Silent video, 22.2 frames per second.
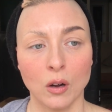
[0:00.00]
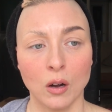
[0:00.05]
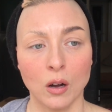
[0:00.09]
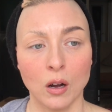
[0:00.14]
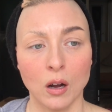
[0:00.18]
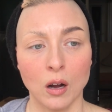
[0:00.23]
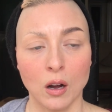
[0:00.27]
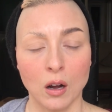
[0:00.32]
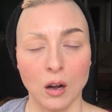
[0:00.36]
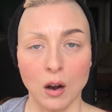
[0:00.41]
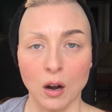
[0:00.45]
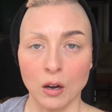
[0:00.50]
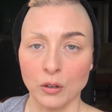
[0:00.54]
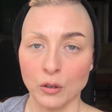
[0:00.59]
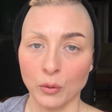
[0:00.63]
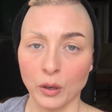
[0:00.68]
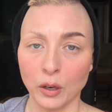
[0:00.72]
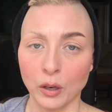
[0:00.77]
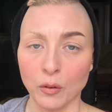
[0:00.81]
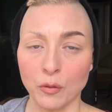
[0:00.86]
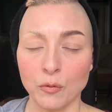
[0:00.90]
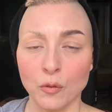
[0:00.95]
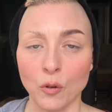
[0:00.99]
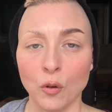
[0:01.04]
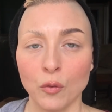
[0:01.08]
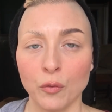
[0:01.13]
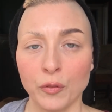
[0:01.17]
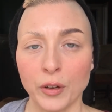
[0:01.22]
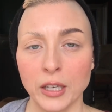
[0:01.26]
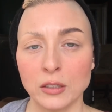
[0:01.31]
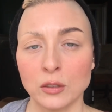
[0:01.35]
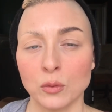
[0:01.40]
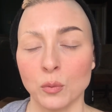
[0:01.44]
are doing a full
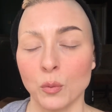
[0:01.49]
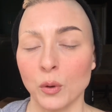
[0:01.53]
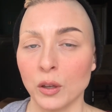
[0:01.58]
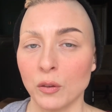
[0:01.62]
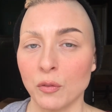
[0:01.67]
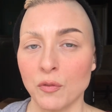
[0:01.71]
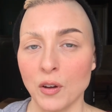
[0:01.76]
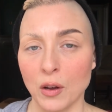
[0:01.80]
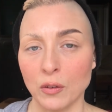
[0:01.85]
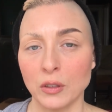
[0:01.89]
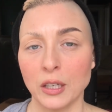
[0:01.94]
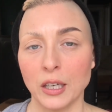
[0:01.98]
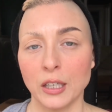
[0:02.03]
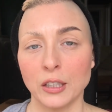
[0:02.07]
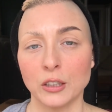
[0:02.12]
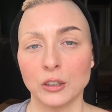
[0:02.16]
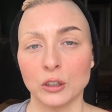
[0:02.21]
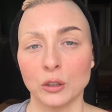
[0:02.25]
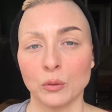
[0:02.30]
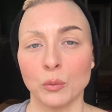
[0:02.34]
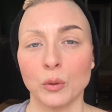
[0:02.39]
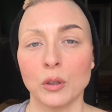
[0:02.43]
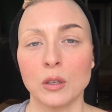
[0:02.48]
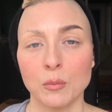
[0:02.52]
face with foundation, with